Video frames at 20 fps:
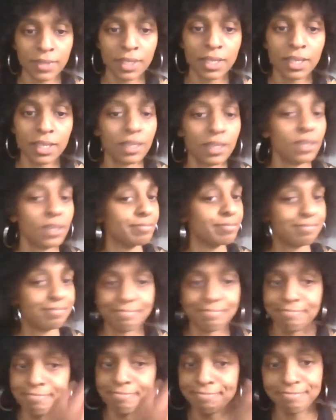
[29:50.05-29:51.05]
If you haven't watched
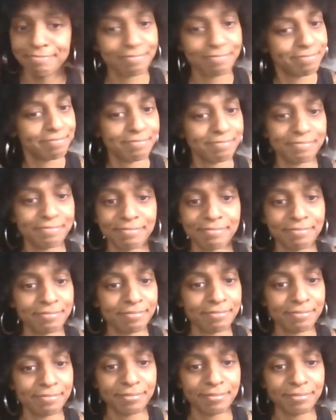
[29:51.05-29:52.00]
Game of Thrones yet,